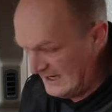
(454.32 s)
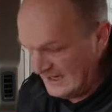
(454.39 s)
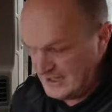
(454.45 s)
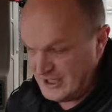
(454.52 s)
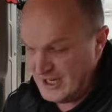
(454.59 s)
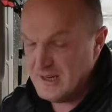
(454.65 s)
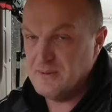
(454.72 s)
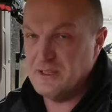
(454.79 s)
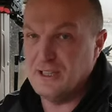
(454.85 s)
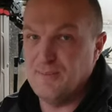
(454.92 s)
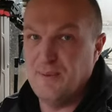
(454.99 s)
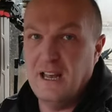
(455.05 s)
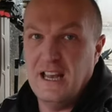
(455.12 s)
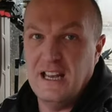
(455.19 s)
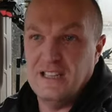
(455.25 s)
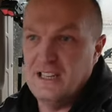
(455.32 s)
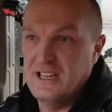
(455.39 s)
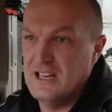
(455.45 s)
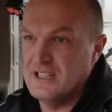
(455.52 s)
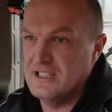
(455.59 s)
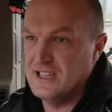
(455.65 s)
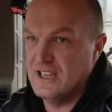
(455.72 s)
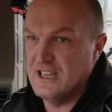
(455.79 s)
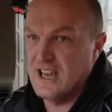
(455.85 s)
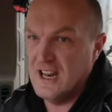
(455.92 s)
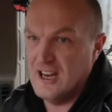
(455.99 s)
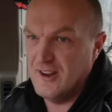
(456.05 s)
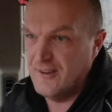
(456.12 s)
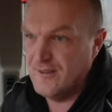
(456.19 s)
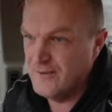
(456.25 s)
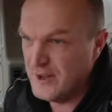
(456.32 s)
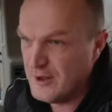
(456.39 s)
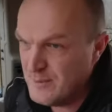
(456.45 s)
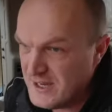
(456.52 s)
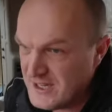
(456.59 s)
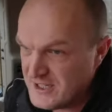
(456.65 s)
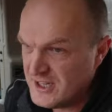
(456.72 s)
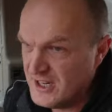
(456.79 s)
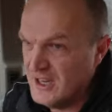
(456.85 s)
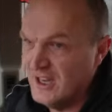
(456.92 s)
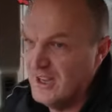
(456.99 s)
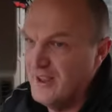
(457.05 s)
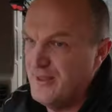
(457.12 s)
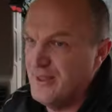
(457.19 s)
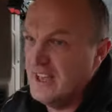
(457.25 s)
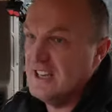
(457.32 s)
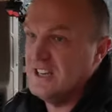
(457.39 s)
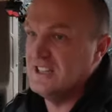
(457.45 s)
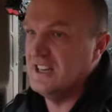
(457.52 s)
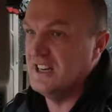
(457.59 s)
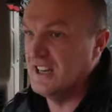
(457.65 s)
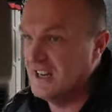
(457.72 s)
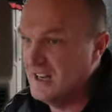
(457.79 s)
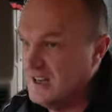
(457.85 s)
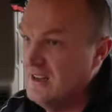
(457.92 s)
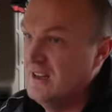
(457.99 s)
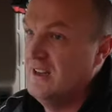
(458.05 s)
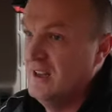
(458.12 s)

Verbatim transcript: in terms of space and actually getting a few bits of things in here,